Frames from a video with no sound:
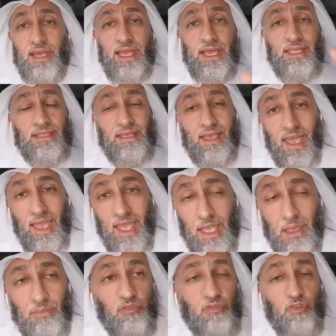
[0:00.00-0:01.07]
It
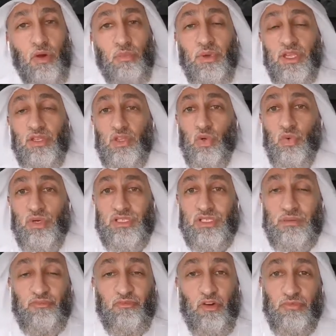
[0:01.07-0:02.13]
came from
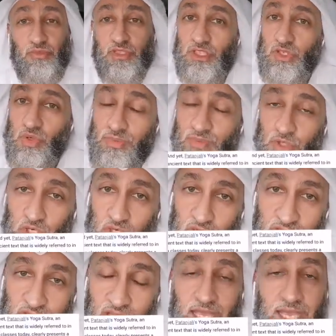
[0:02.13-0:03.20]
Hinduism, from the
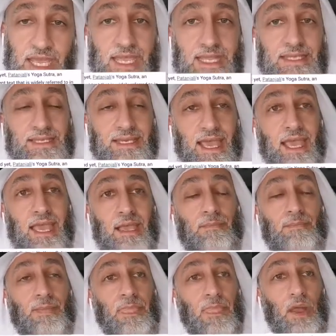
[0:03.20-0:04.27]
scriptures. It came,
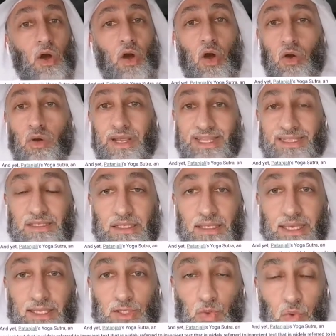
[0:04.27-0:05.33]
or
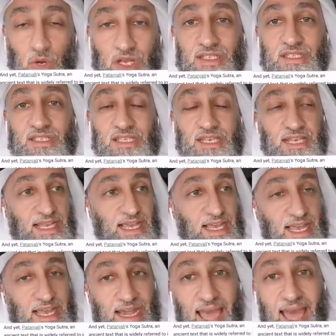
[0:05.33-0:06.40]
it was
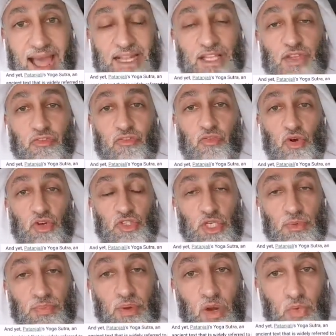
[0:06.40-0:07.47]
an act of worship,
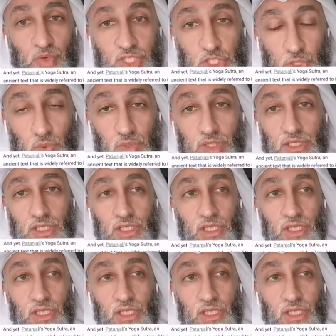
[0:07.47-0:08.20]
a ritual,